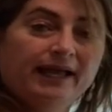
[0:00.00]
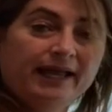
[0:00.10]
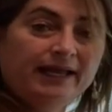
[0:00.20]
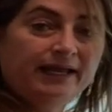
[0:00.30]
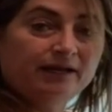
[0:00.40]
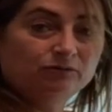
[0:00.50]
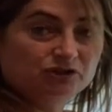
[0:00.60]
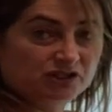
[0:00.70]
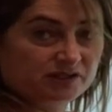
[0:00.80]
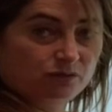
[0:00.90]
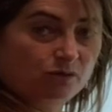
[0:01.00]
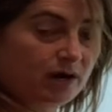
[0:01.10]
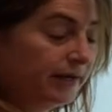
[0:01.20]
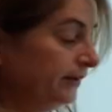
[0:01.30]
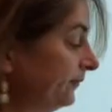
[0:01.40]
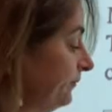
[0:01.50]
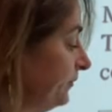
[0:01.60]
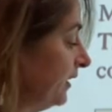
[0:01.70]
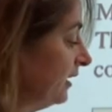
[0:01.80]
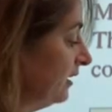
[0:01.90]
an, which is the y,
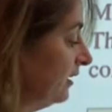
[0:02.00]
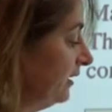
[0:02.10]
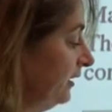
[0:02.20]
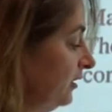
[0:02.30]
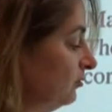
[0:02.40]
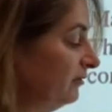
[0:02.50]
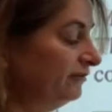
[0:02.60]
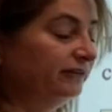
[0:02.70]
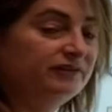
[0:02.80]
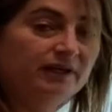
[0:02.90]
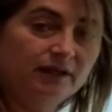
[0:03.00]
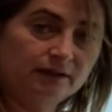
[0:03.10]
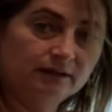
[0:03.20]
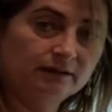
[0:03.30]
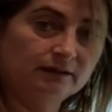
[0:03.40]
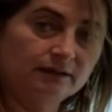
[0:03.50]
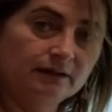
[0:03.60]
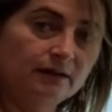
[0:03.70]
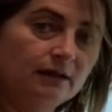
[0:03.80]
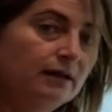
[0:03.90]
equal 15.
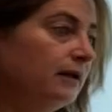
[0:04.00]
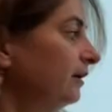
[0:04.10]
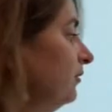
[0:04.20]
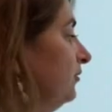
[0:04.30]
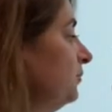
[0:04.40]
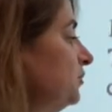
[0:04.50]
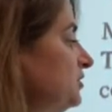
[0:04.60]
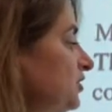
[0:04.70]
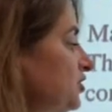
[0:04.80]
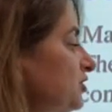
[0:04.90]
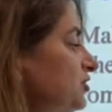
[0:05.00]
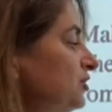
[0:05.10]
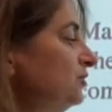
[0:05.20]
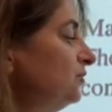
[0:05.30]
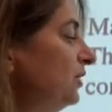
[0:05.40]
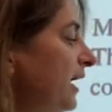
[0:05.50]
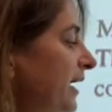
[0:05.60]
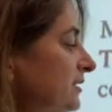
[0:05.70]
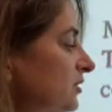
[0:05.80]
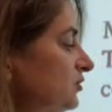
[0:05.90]
The position 2 has a